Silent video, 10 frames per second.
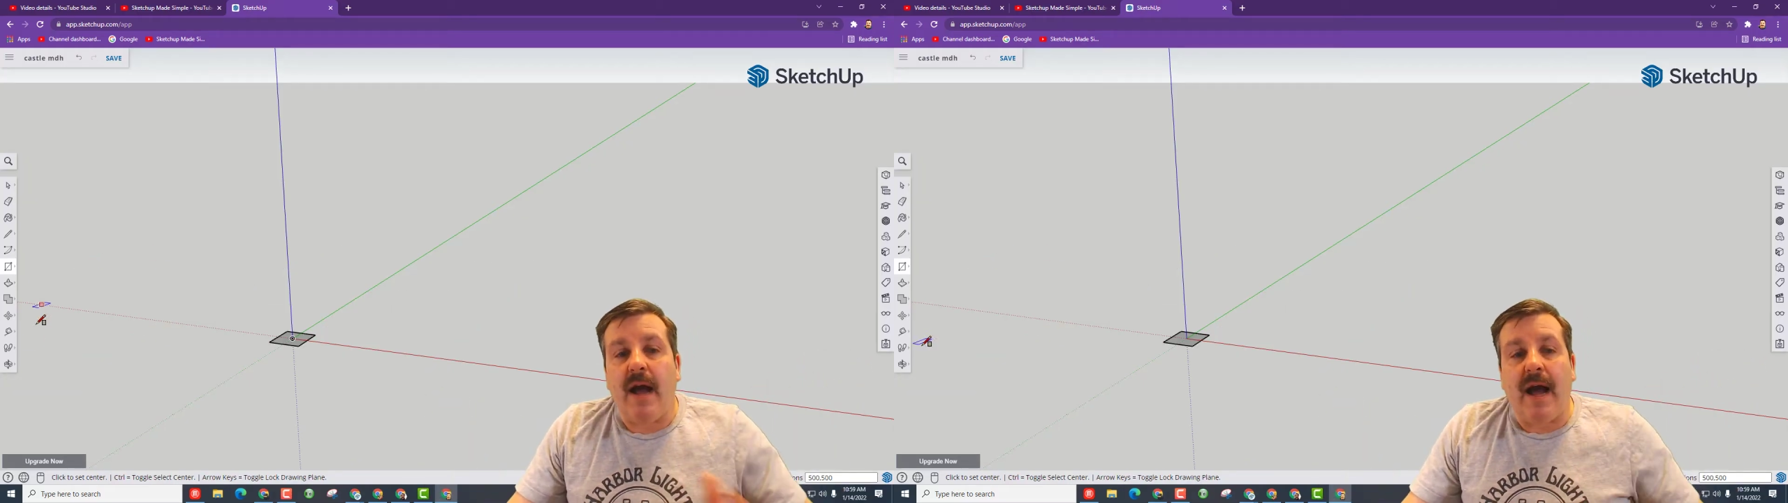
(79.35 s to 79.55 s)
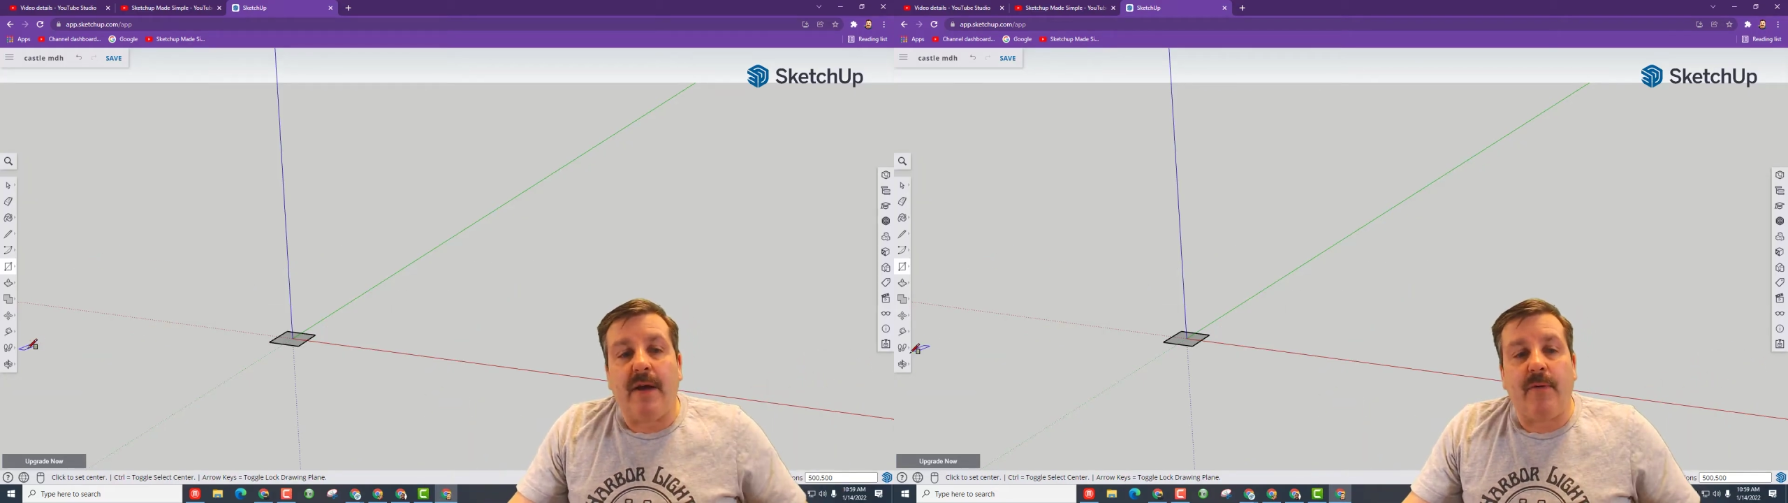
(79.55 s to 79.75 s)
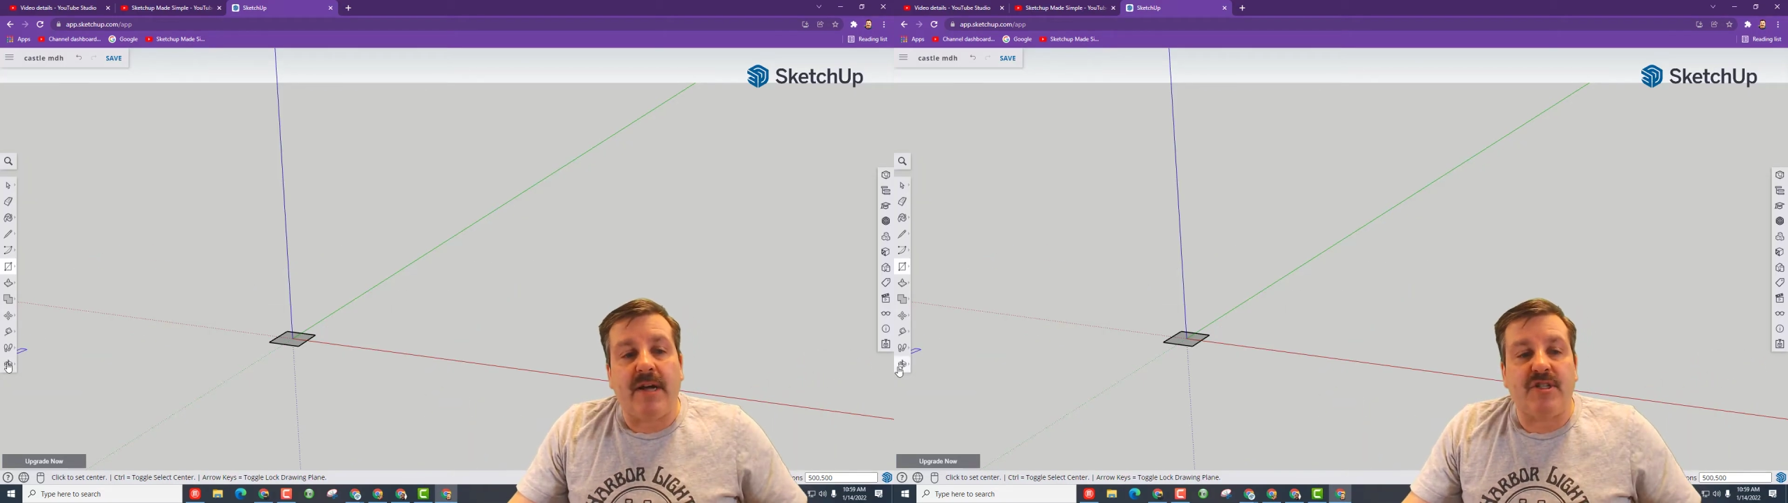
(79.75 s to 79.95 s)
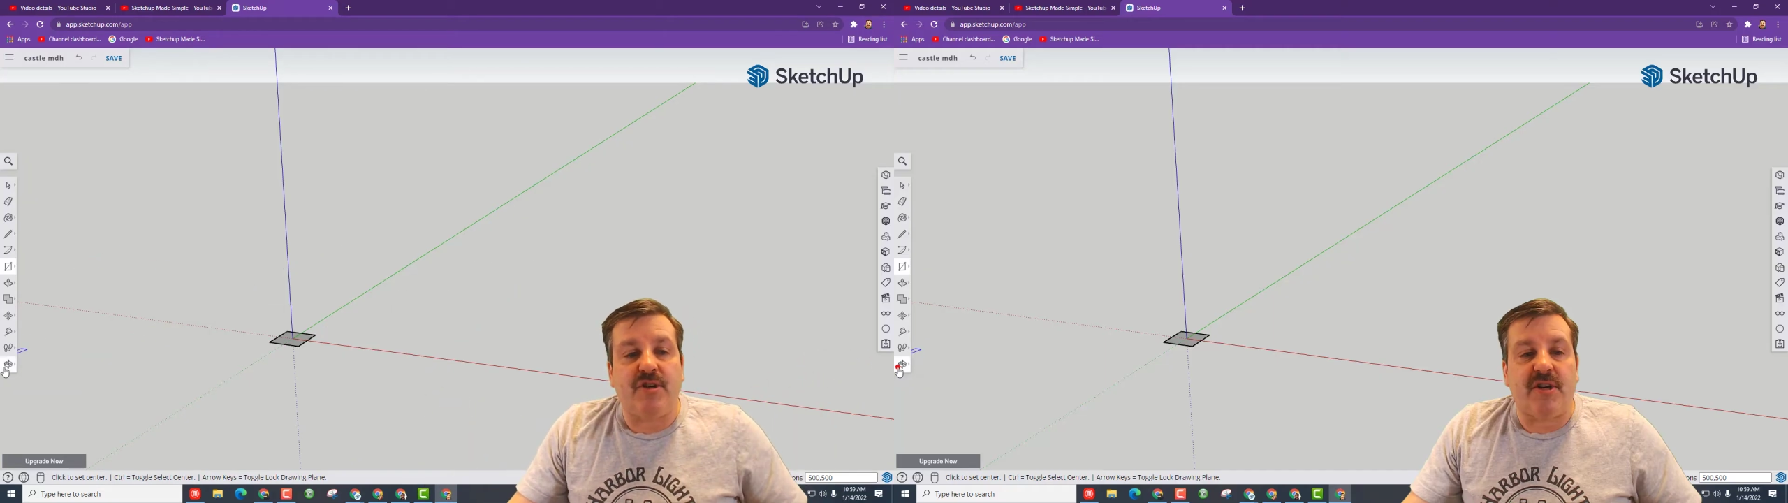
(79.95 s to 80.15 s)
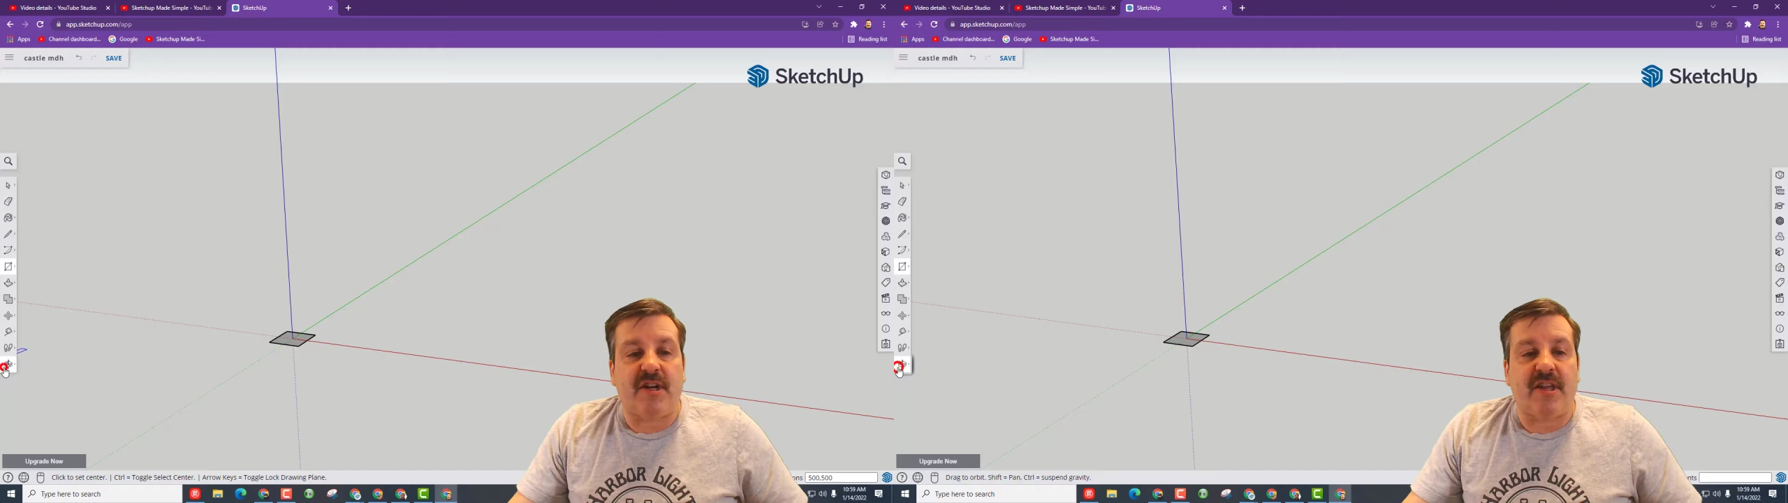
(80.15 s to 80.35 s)
I want
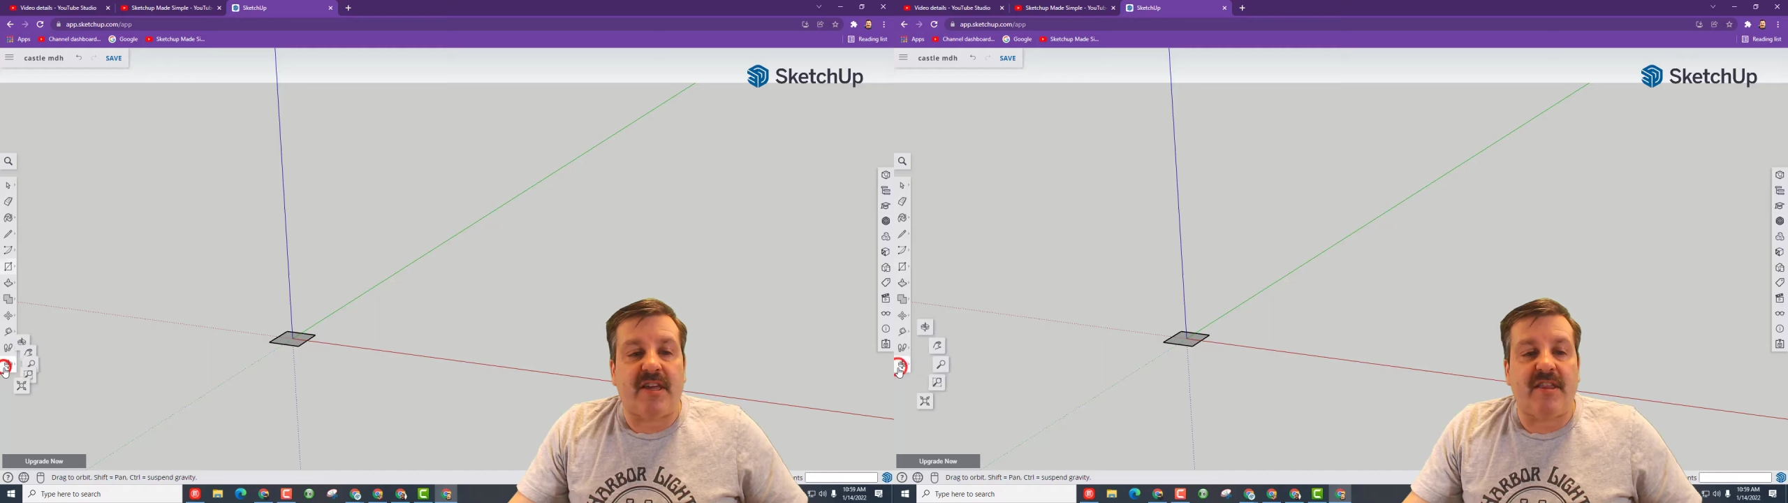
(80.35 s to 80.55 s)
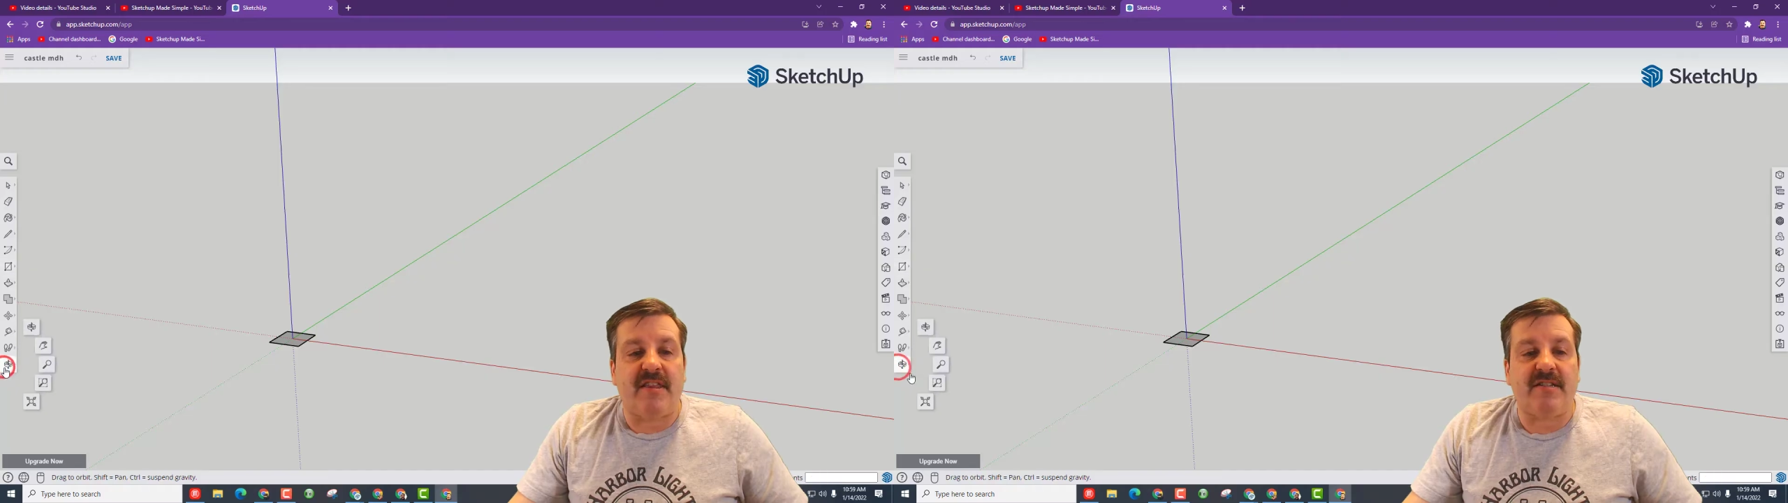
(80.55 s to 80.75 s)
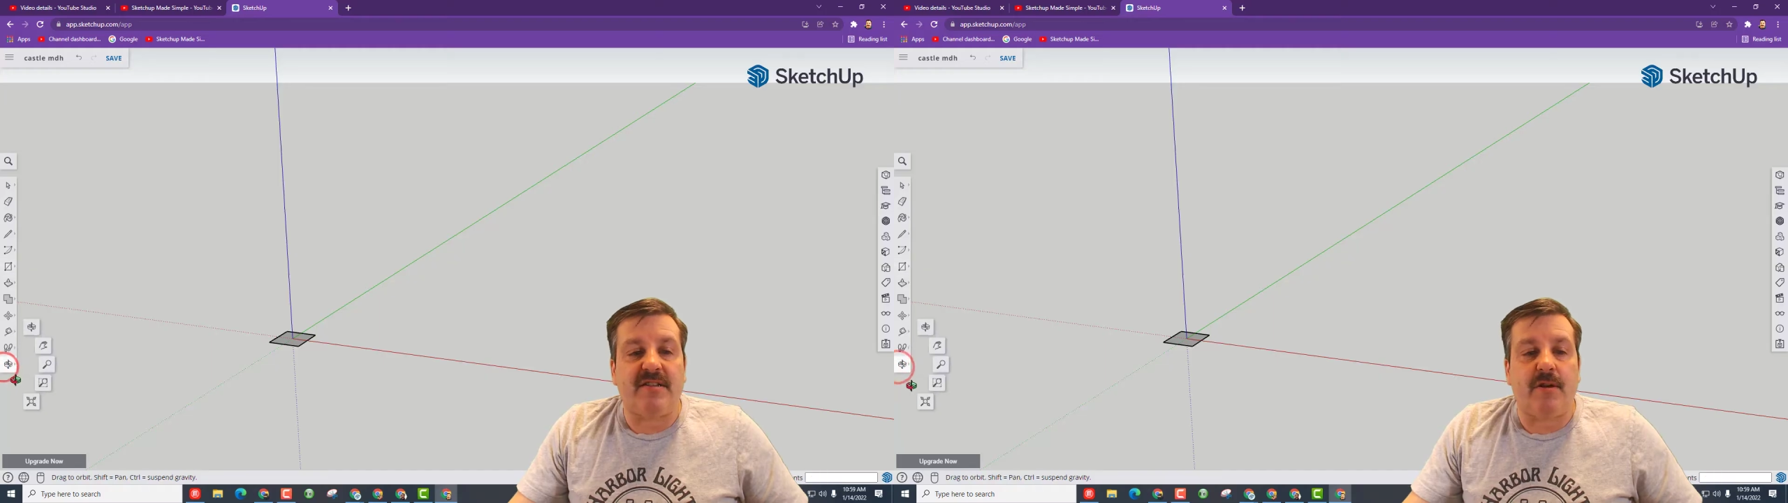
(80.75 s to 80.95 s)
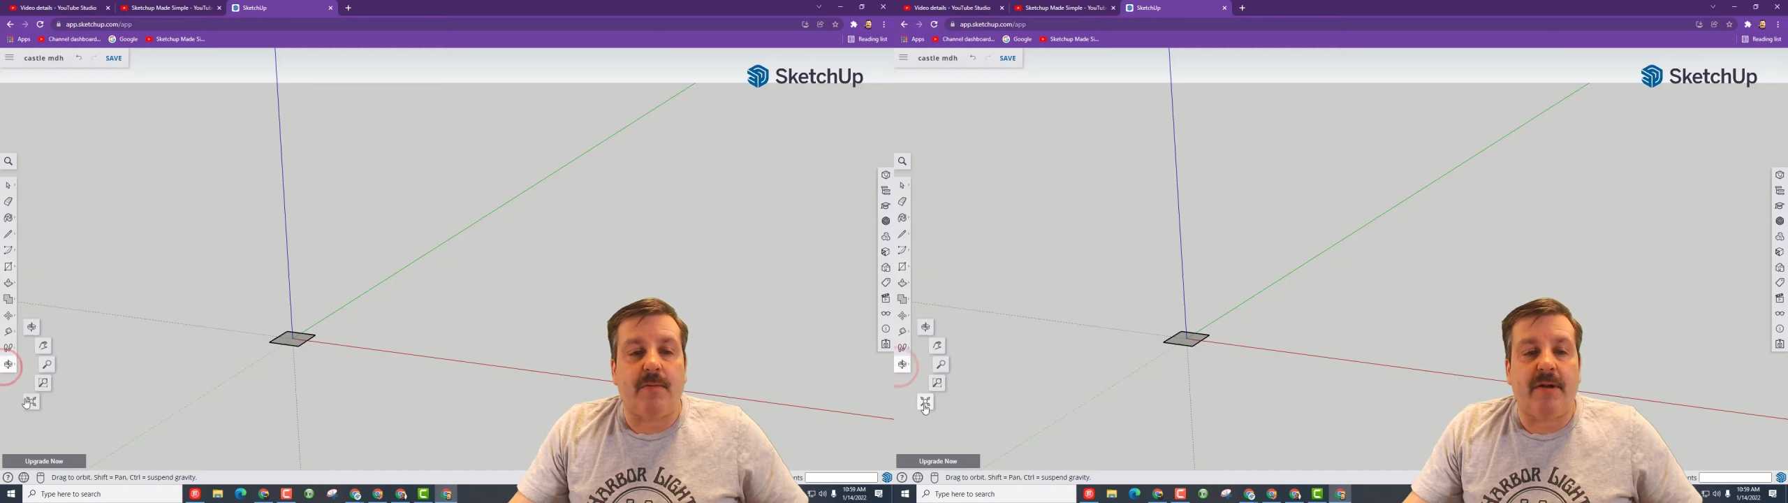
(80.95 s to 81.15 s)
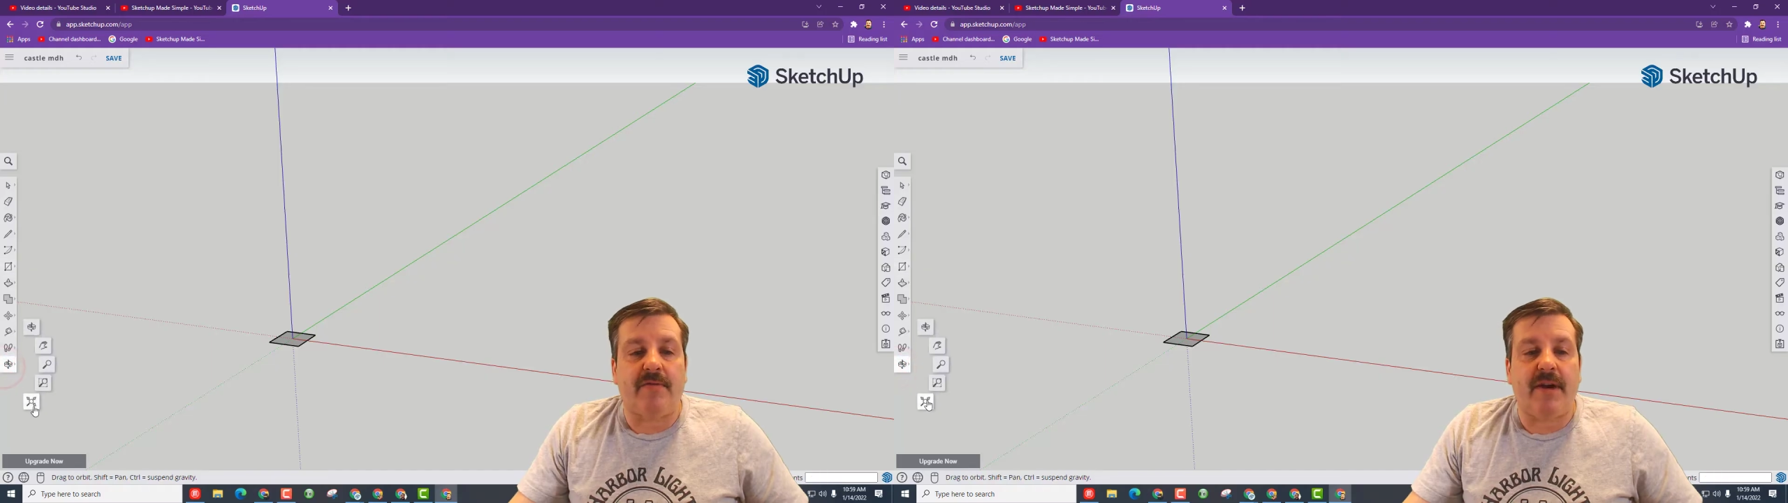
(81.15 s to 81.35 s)
you to click this little
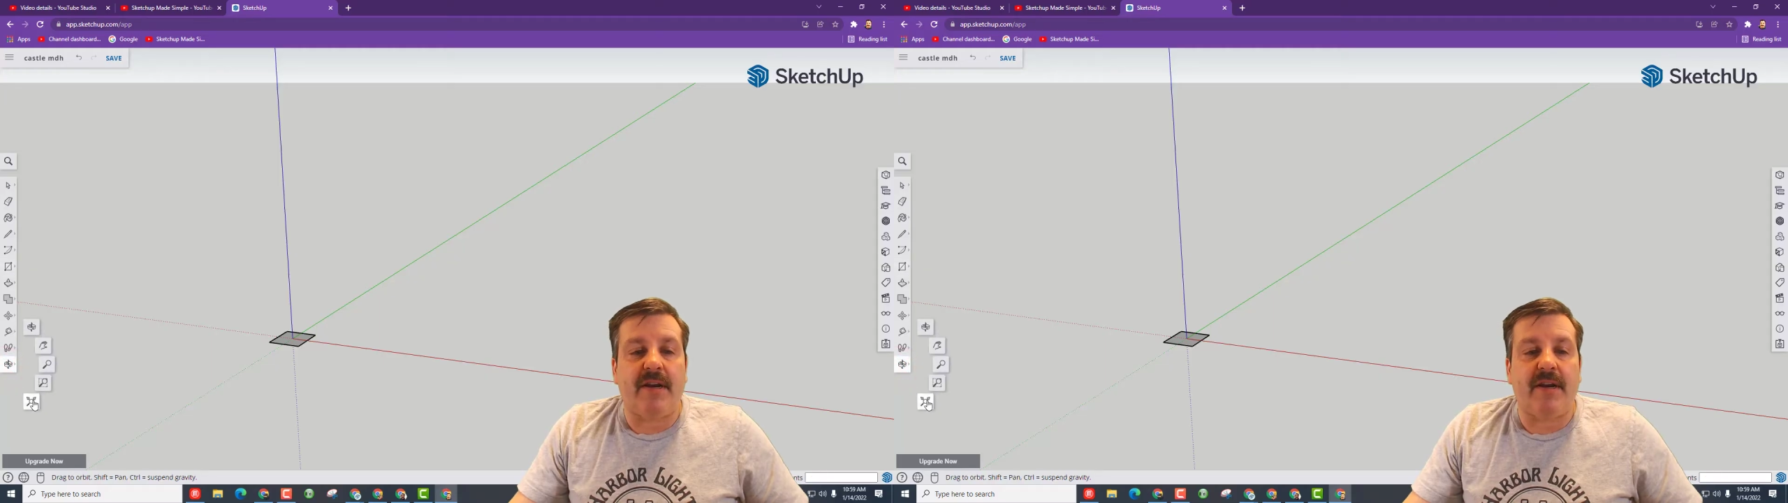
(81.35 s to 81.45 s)
button right